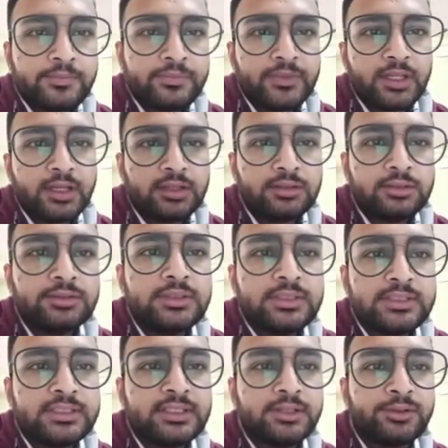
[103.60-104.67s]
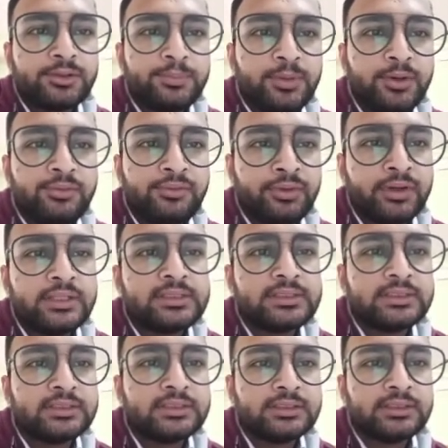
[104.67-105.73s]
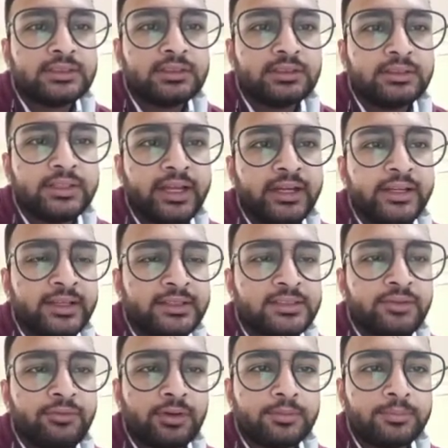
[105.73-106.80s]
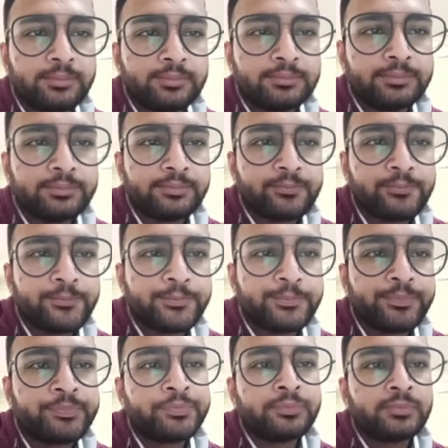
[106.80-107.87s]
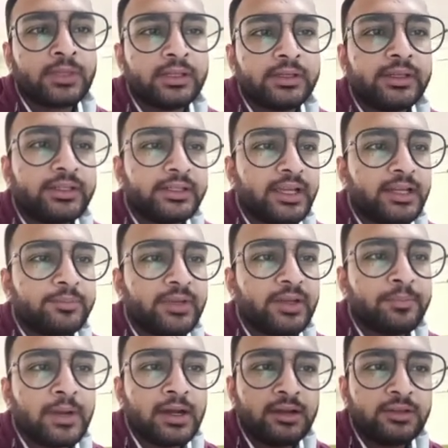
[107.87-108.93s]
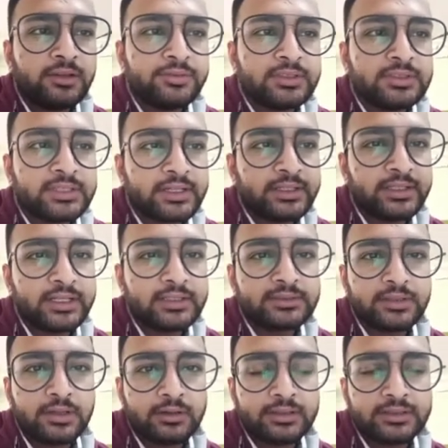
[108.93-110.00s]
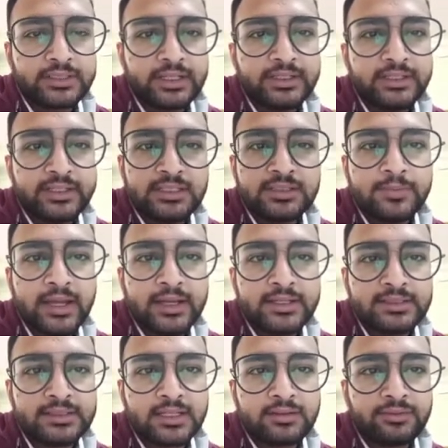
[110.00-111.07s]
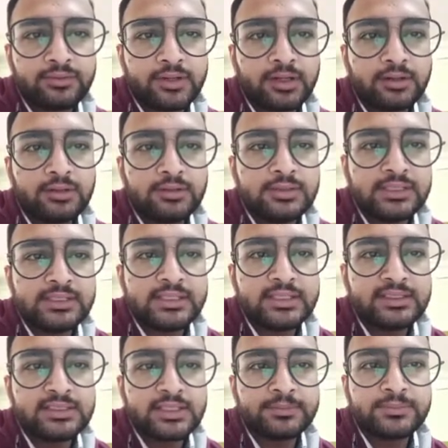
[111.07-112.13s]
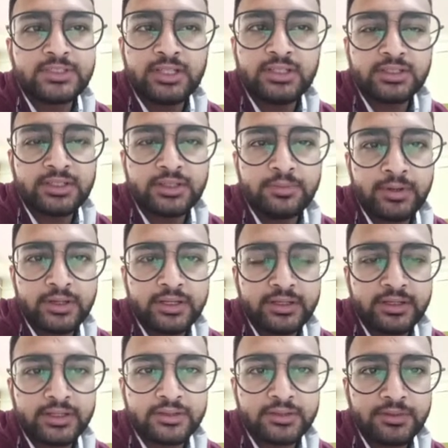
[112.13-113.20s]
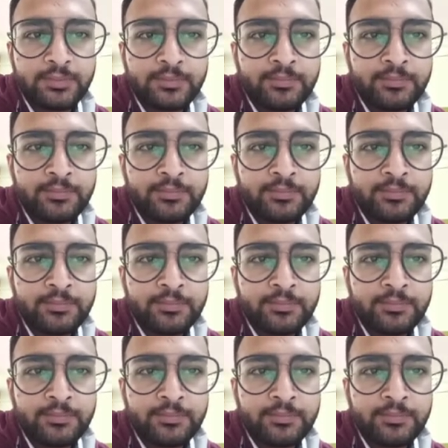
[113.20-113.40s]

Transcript: A clauses is a group of words that has a verb. It can be a part of a sentence or a sentence by itself. A clauses has a subject and a predicate.